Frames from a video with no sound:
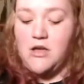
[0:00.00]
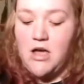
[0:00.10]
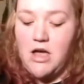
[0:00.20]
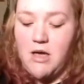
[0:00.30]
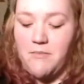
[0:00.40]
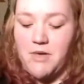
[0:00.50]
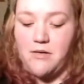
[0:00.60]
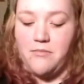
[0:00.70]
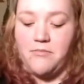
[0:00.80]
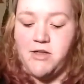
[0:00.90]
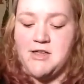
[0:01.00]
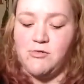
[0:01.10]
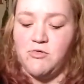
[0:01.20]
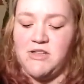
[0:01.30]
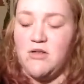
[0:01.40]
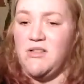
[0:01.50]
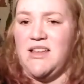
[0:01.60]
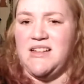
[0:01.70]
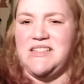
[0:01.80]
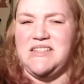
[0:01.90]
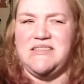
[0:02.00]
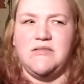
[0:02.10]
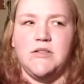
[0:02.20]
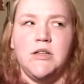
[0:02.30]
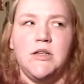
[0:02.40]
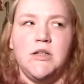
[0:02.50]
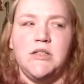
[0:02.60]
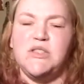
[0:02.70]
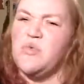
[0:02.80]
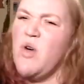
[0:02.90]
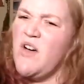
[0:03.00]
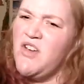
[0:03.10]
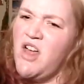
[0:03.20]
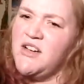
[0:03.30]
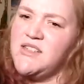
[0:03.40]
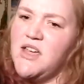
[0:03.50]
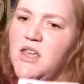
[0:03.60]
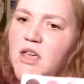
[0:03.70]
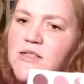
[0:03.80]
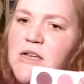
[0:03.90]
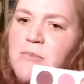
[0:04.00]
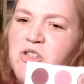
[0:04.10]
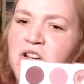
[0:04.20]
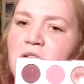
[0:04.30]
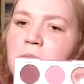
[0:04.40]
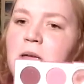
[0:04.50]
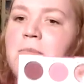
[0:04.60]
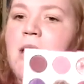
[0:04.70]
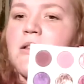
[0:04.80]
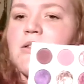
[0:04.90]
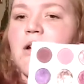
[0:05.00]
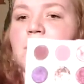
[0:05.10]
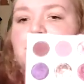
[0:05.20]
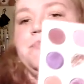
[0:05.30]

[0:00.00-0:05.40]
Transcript: But this one was like only like $12, I think, is how much their 9 PM palettes are.